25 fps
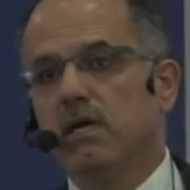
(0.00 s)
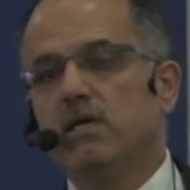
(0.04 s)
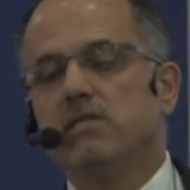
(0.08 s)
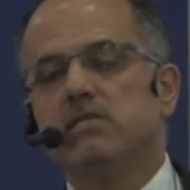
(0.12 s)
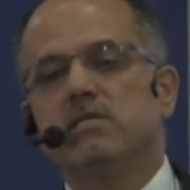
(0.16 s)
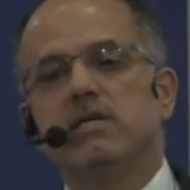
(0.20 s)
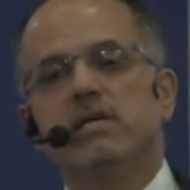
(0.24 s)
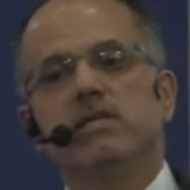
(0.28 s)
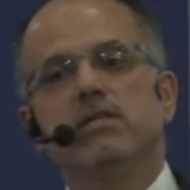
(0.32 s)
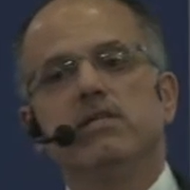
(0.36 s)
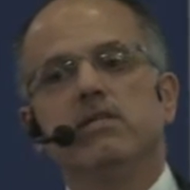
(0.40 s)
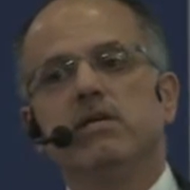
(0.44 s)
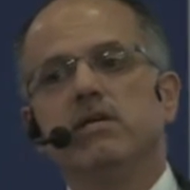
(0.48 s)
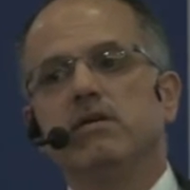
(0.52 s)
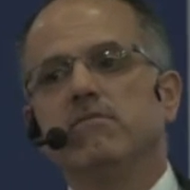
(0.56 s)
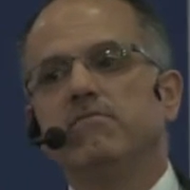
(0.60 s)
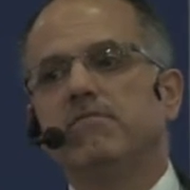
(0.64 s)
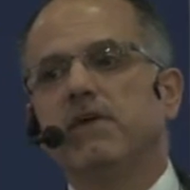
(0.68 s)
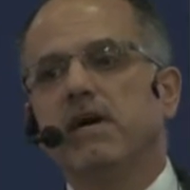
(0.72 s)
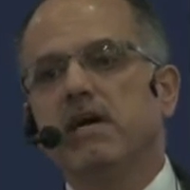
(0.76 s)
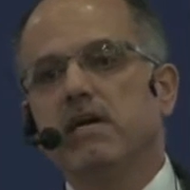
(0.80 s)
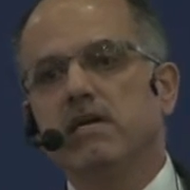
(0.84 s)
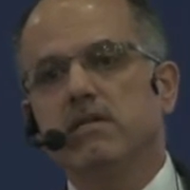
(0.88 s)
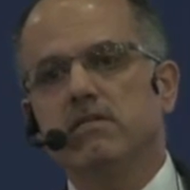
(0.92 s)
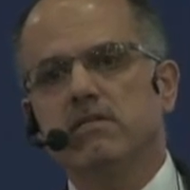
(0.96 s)
sending
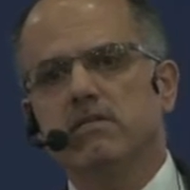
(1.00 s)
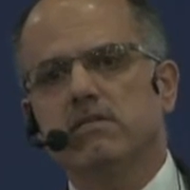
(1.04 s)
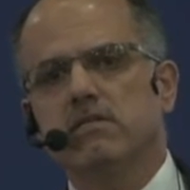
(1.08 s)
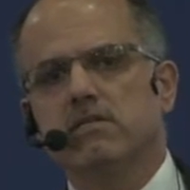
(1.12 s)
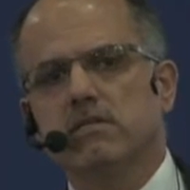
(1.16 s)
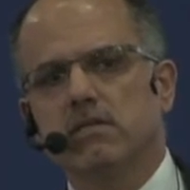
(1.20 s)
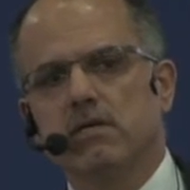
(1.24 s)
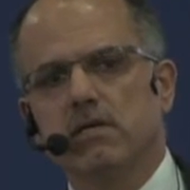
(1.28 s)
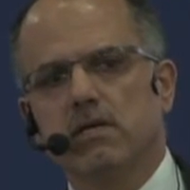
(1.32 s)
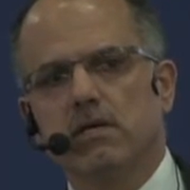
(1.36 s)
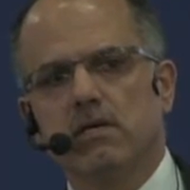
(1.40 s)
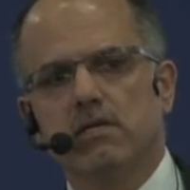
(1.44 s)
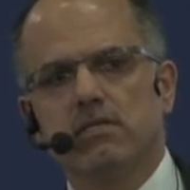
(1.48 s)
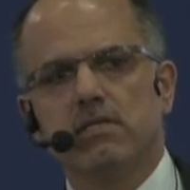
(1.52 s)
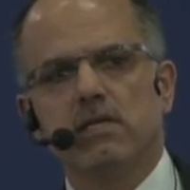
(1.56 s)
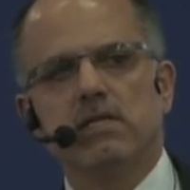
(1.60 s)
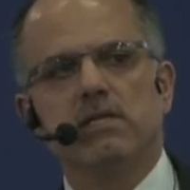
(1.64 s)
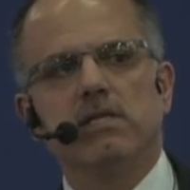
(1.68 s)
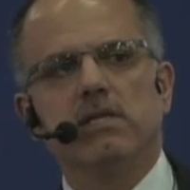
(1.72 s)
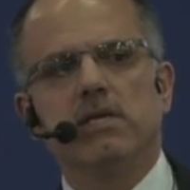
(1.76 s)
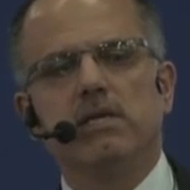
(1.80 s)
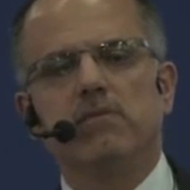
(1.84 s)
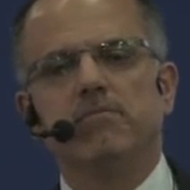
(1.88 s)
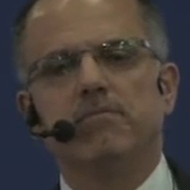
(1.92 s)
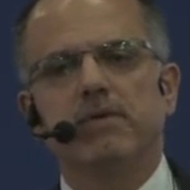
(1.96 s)
files,
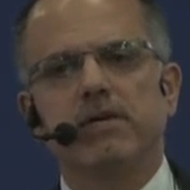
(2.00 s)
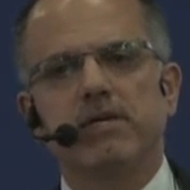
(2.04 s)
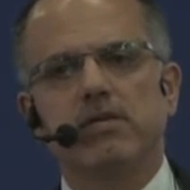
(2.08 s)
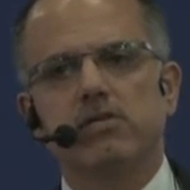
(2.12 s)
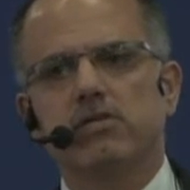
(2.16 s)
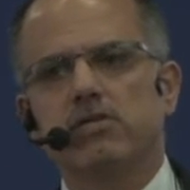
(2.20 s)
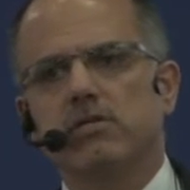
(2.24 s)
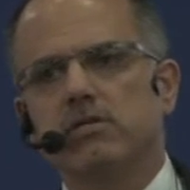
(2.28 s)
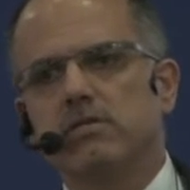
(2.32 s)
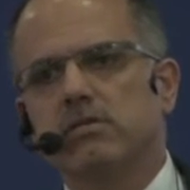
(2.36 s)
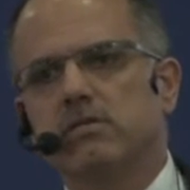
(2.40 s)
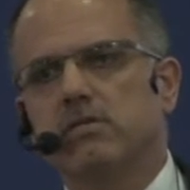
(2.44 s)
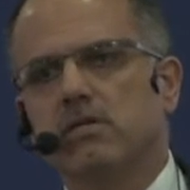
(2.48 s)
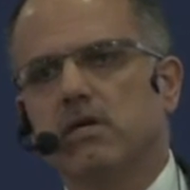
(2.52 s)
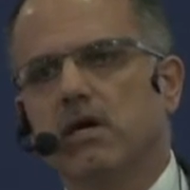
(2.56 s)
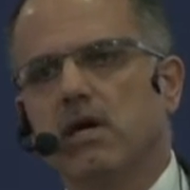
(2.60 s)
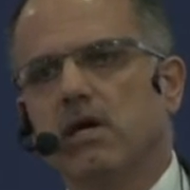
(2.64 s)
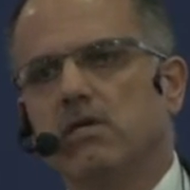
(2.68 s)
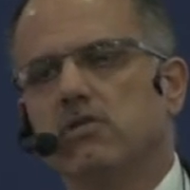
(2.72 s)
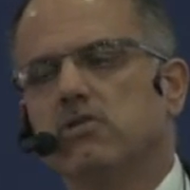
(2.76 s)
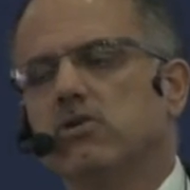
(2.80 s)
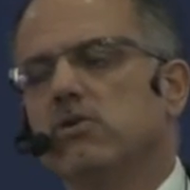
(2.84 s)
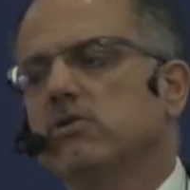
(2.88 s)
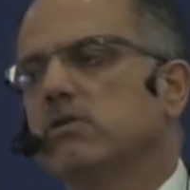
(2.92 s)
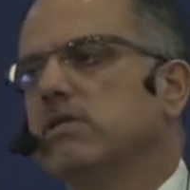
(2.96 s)
sending pictures,
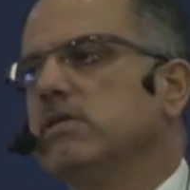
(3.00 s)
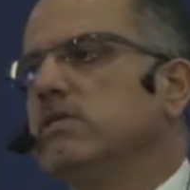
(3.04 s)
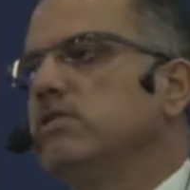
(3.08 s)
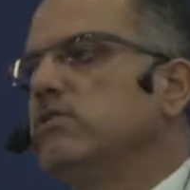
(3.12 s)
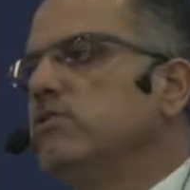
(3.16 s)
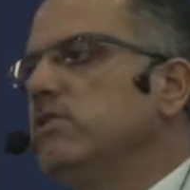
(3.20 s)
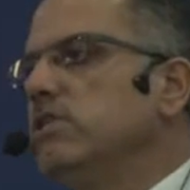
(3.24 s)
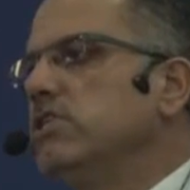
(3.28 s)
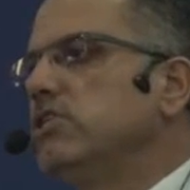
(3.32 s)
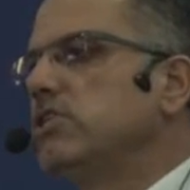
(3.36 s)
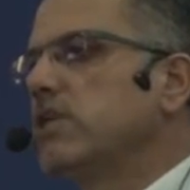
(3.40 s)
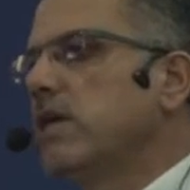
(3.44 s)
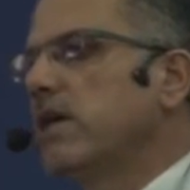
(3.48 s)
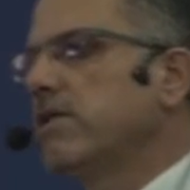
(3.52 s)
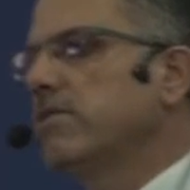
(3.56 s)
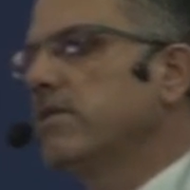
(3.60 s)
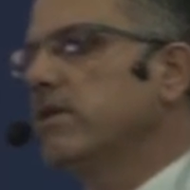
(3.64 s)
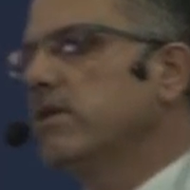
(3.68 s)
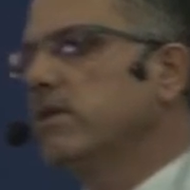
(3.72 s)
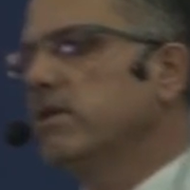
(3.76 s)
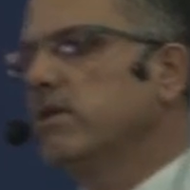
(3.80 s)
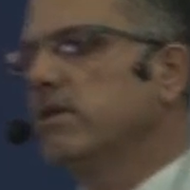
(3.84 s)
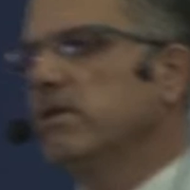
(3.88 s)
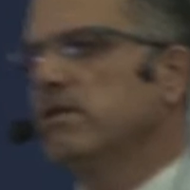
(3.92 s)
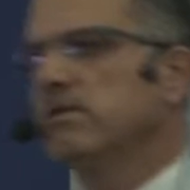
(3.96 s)
talking to each
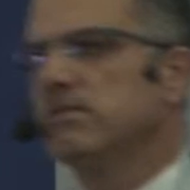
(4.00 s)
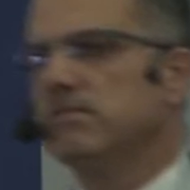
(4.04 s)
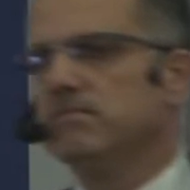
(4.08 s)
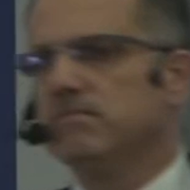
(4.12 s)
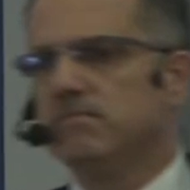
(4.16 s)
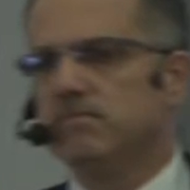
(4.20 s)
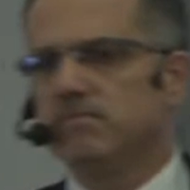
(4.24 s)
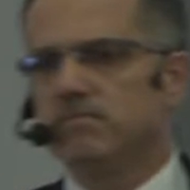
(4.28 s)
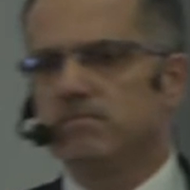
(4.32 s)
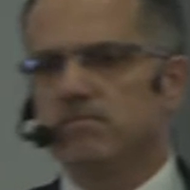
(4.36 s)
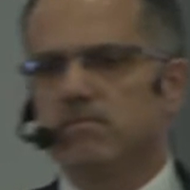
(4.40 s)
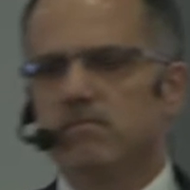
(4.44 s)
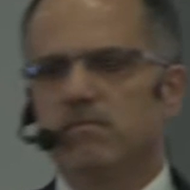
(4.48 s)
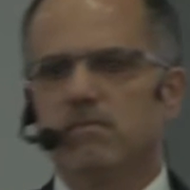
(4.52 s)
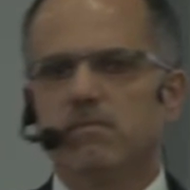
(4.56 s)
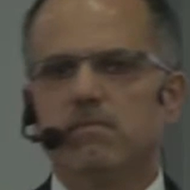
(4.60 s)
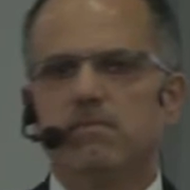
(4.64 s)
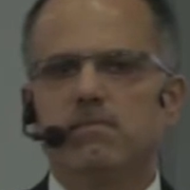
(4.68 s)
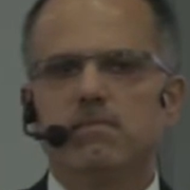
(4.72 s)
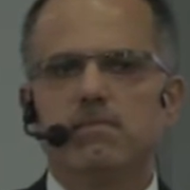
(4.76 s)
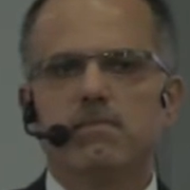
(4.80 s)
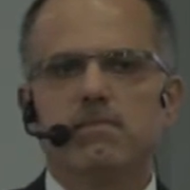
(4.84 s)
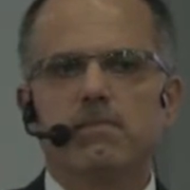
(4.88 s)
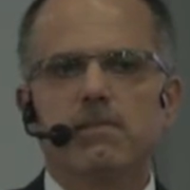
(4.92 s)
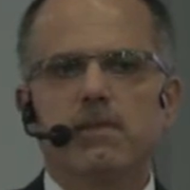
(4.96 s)
other.
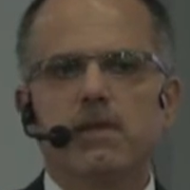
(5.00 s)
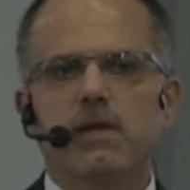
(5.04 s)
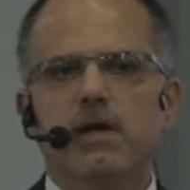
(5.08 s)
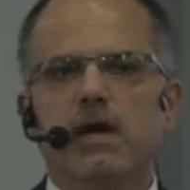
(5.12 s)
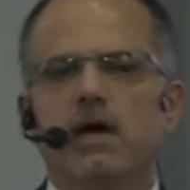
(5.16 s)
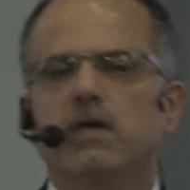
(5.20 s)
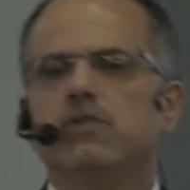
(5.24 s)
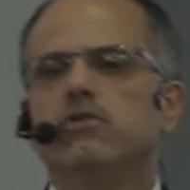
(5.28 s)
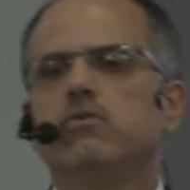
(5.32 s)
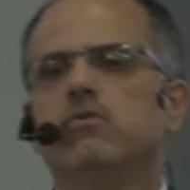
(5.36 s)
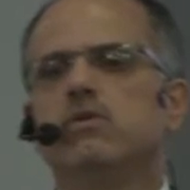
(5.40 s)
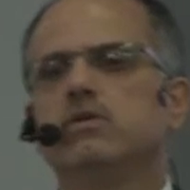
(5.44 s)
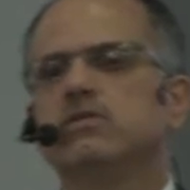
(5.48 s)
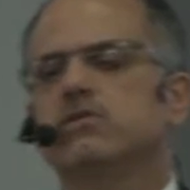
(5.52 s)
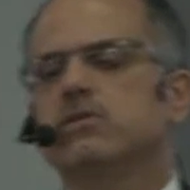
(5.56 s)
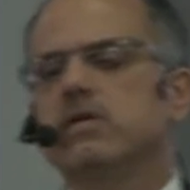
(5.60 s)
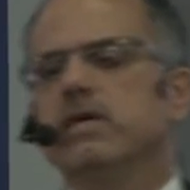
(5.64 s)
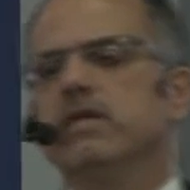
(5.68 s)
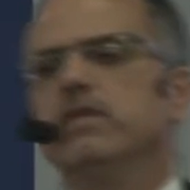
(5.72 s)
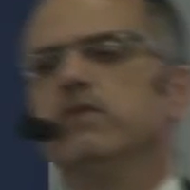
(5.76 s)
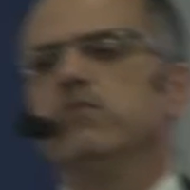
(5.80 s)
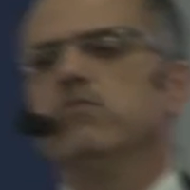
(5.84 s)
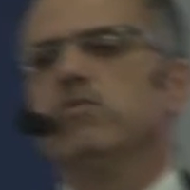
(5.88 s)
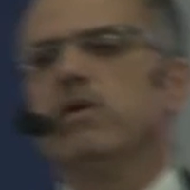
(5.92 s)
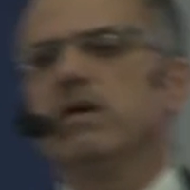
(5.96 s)
I don't want
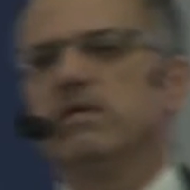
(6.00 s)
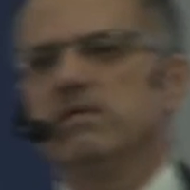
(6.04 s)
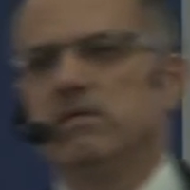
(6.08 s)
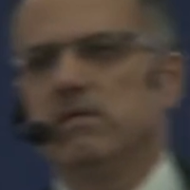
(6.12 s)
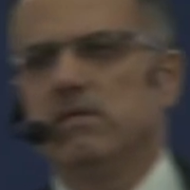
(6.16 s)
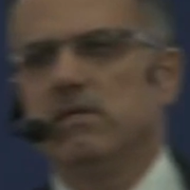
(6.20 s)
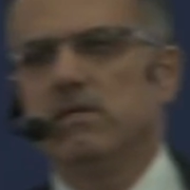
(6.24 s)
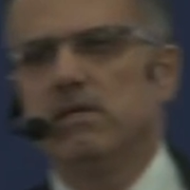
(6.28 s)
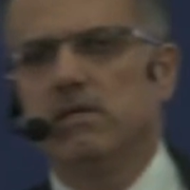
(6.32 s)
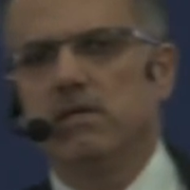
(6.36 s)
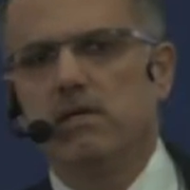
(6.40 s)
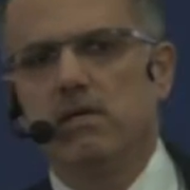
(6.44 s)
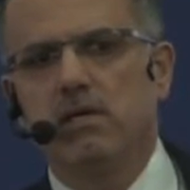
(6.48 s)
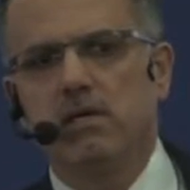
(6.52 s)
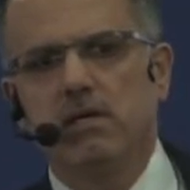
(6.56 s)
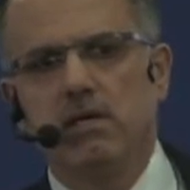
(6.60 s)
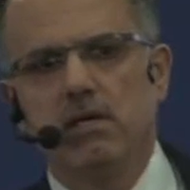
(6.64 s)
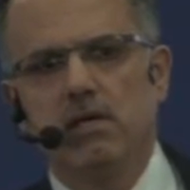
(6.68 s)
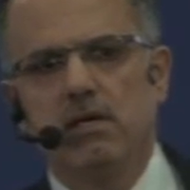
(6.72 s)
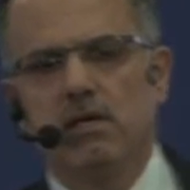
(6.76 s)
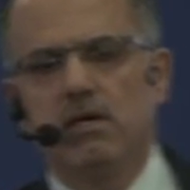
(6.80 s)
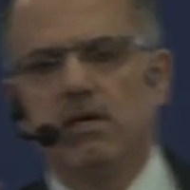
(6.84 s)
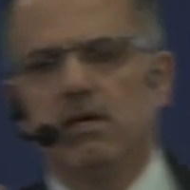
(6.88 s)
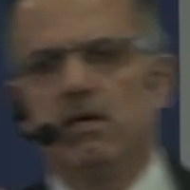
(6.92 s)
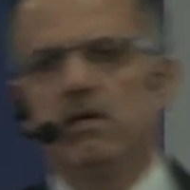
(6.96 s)
anyone
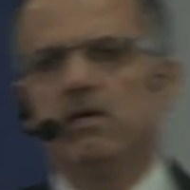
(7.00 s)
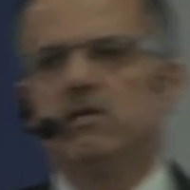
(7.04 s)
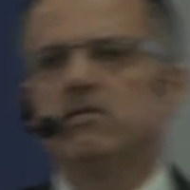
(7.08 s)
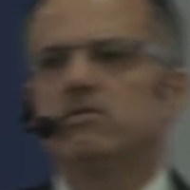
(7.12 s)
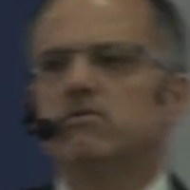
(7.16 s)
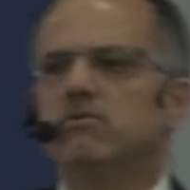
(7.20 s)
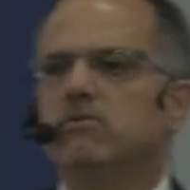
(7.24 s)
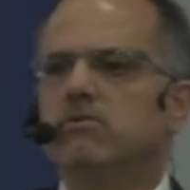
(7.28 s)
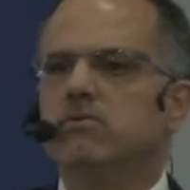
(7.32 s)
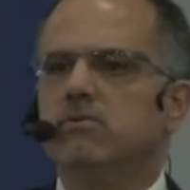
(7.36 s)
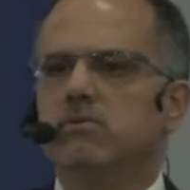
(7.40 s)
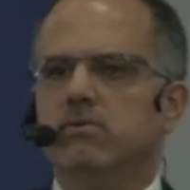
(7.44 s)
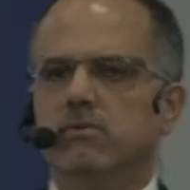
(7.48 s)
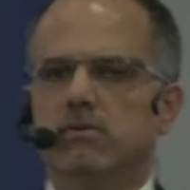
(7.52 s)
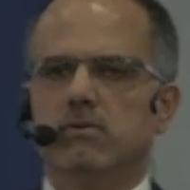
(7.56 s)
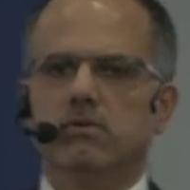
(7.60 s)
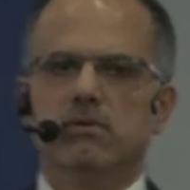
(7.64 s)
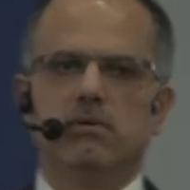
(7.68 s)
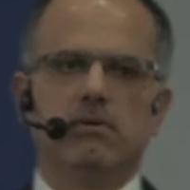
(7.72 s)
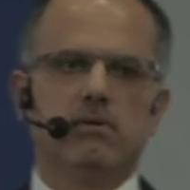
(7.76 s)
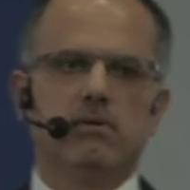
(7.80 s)
to